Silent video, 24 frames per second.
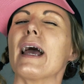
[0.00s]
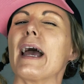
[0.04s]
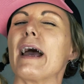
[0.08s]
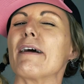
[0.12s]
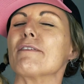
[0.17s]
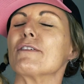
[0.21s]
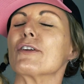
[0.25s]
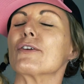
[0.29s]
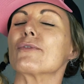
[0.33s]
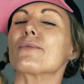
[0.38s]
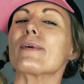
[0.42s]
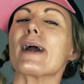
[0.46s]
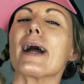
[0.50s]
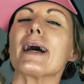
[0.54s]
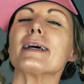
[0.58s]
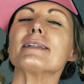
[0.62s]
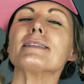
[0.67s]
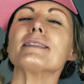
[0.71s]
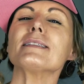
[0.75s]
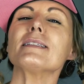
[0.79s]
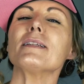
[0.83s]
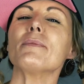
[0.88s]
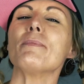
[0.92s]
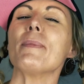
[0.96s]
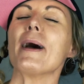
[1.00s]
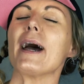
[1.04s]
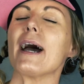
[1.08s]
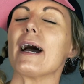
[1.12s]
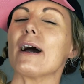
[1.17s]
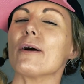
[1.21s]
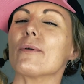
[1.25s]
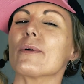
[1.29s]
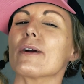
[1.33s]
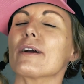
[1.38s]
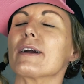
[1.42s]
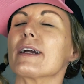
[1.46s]
After rising to
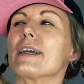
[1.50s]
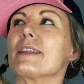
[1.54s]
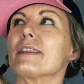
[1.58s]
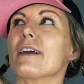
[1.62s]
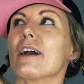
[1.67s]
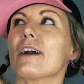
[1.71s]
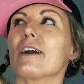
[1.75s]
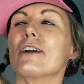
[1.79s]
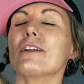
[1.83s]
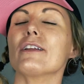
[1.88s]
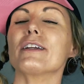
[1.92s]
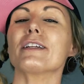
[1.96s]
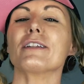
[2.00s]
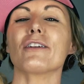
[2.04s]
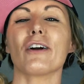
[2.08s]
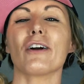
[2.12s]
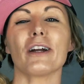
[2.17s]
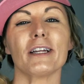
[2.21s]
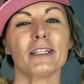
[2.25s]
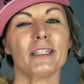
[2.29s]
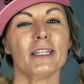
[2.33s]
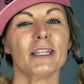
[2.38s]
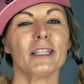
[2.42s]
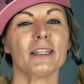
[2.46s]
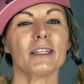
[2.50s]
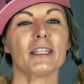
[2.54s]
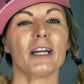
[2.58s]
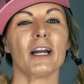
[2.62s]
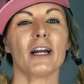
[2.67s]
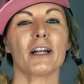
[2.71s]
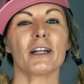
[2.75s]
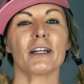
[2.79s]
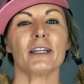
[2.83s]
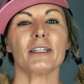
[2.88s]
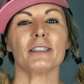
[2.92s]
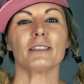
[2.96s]
power in the early
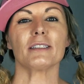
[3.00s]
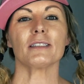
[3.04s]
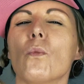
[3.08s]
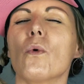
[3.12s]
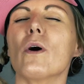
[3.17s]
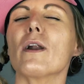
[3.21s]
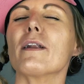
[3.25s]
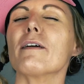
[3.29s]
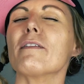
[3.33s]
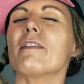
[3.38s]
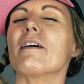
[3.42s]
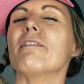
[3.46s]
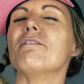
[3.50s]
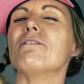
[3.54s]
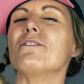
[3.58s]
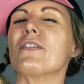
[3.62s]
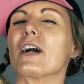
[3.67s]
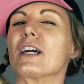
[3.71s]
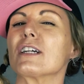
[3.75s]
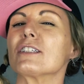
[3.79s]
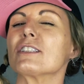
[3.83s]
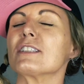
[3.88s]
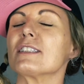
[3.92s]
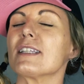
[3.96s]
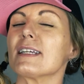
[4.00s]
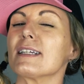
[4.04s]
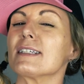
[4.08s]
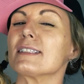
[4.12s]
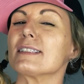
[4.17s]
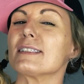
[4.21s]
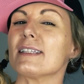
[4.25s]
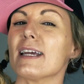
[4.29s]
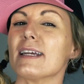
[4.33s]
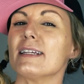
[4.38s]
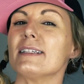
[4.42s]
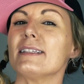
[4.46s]
1930s, one of the first
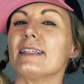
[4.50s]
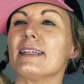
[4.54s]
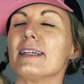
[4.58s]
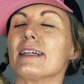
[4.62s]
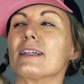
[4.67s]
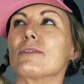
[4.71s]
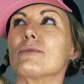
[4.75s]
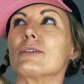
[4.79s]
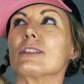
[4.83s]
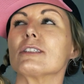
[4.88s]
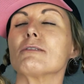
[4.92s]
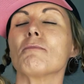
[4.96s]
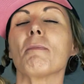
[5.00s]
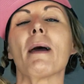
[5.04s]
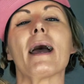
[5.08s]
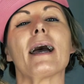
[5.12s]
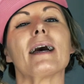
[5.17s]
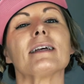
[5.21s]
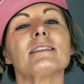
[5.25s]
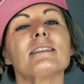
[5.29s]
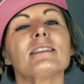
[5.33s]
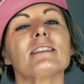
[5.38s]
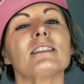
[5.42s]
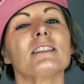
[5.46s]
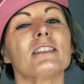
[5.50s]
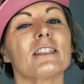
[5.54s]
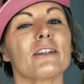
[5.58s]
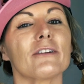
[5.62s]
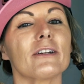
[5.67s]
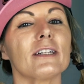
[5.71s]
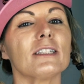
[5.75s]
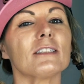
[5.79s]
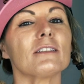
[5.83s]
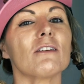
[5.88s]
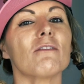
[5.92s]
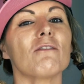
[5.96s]
things they did was pass a
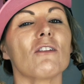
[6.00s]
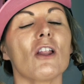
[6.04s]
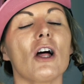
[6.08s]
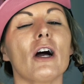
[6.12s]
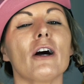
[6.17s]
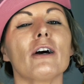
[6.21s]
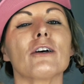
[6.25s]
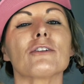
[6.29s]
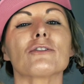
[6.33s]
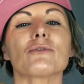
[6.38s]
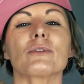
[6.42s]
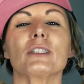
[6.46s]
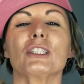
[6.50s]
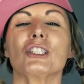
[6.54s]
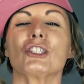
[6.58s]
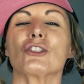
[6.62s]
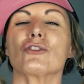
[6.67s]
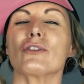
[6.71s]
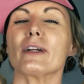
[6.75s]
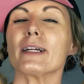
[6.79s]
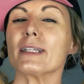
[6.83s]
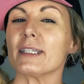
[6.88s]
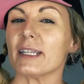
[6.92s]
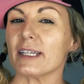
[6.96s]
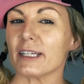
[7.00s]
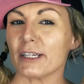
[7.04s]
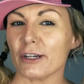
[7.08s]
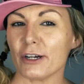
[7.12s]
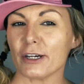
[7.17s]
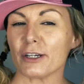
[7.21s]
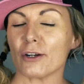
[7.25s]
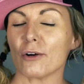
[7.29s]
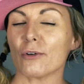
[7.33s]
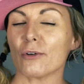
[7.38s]
series of laws restricting gun